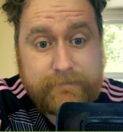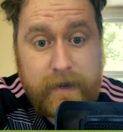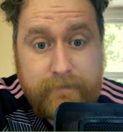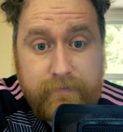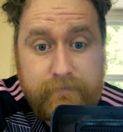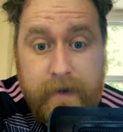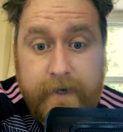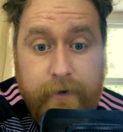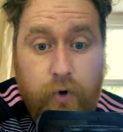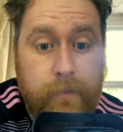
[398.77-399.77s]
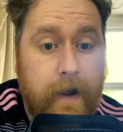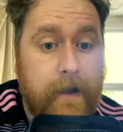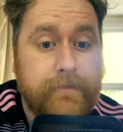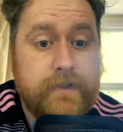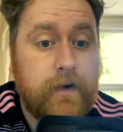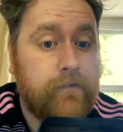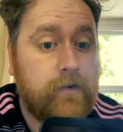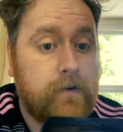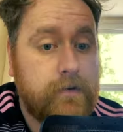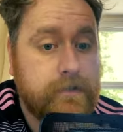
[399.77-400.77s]
Pep making it all about himself
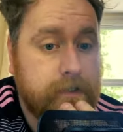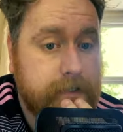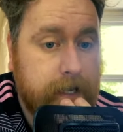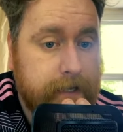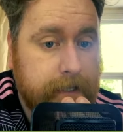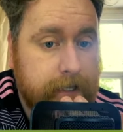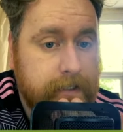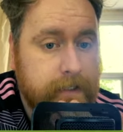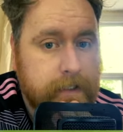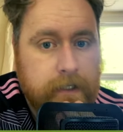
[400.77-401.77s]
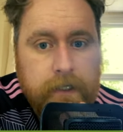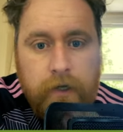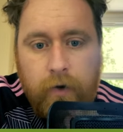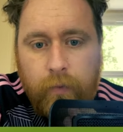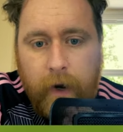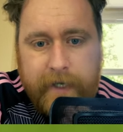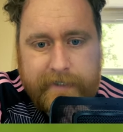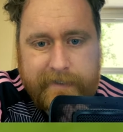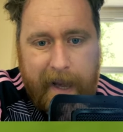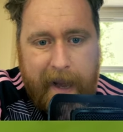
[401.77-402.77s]
and losing his head again.
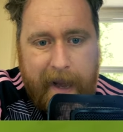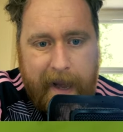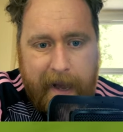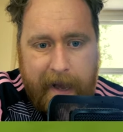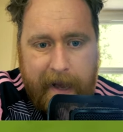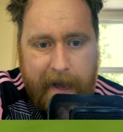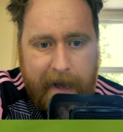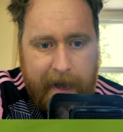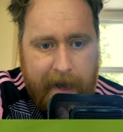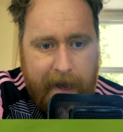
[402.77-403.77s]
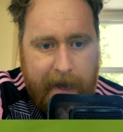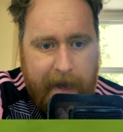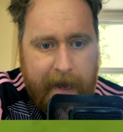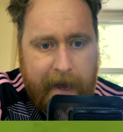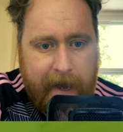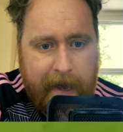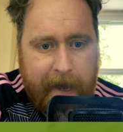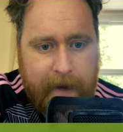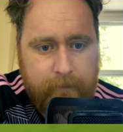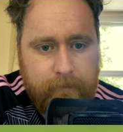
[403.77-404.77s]
West
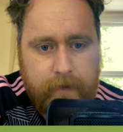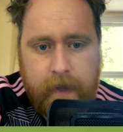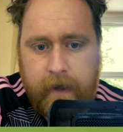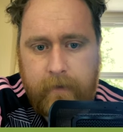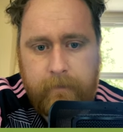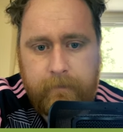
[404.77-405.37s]
Ham, yeah.